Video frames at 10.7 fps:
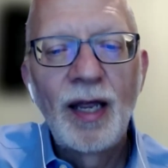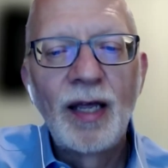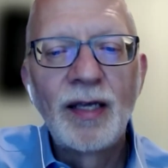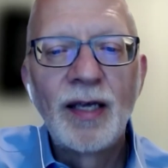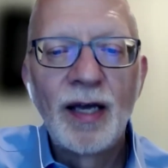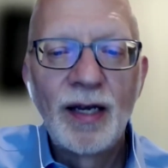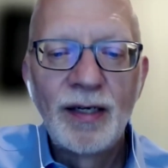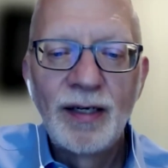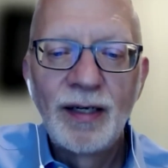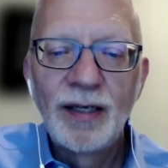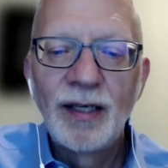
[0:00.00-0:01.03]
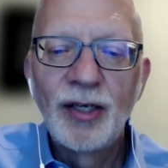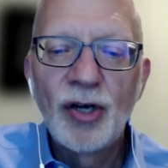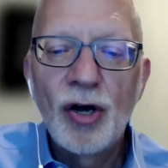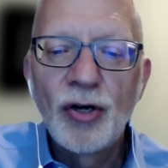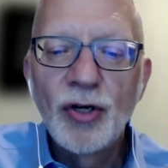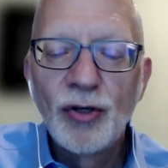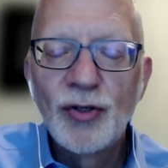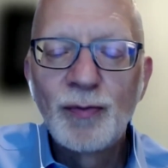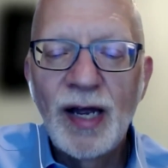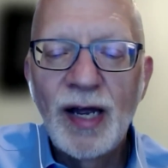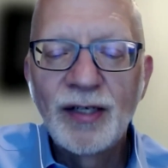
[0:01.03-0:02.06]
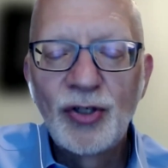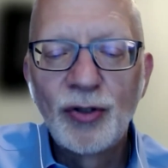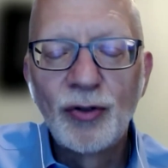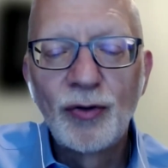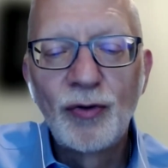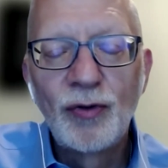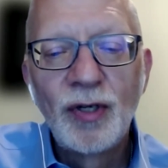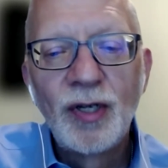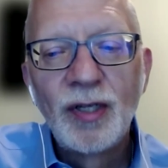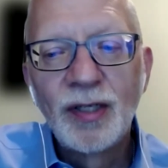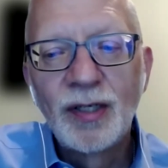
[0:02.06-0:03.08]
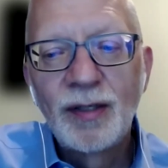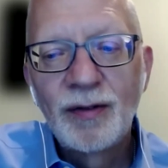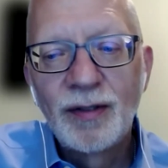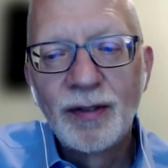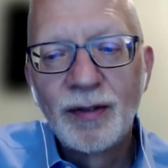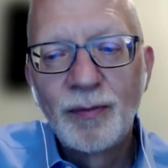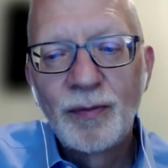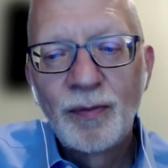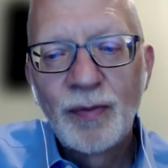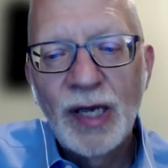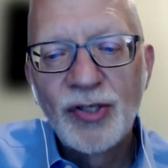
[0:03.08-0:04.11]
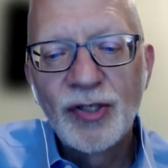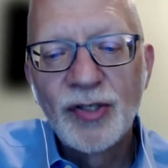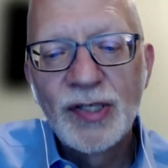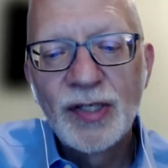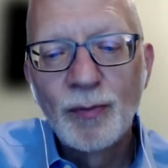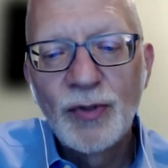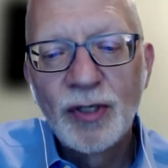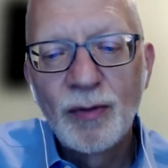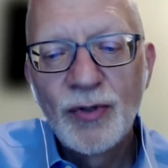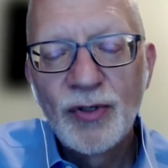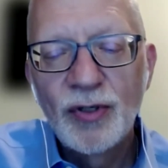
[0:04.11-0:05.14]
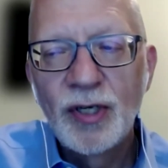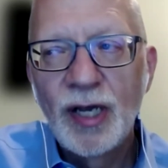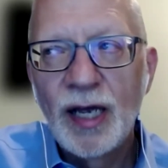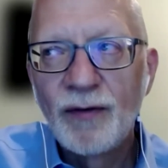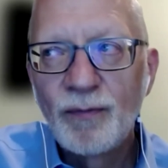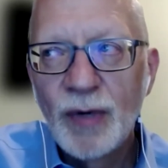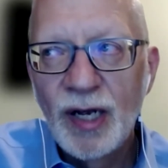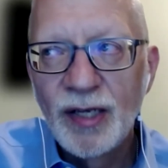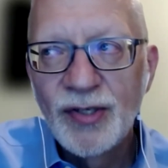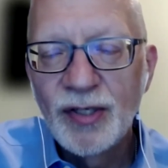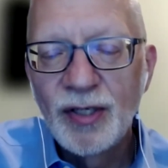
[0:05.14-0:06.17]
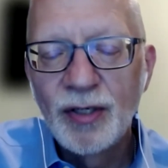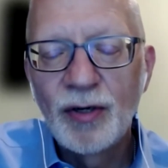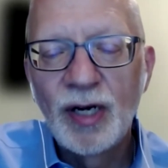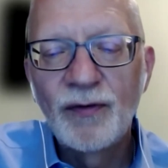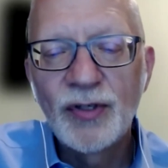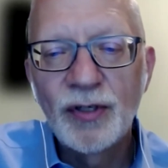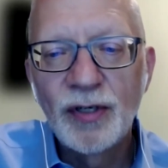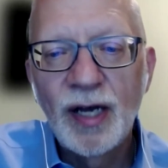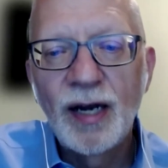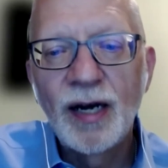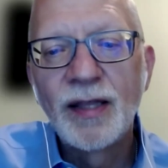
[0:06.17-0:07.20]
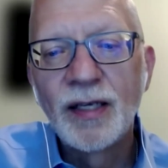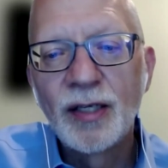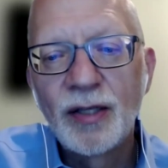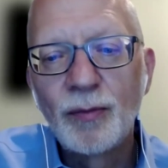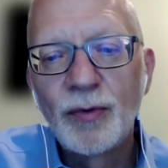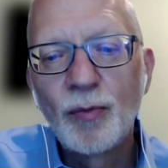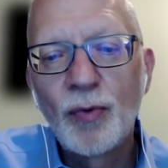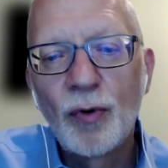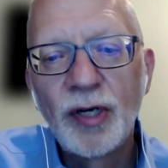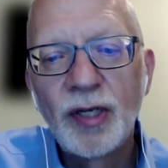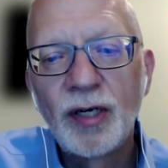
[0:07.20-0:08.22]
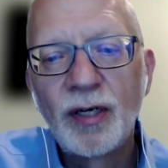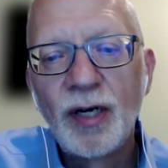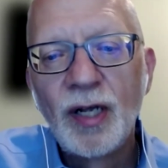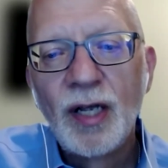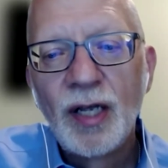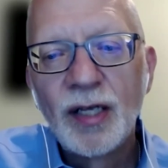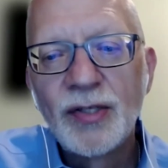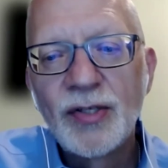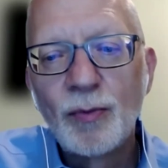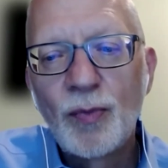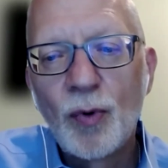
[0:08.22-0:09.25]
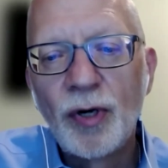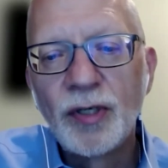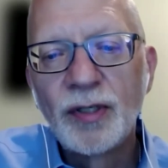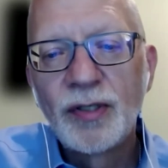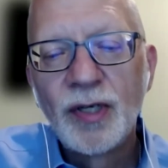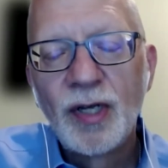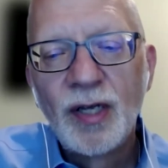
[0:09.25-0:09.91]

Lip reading: Again, it all goes back to the patient's symptoms. Do you have myasthenia gravis or not? I think the point here, it's important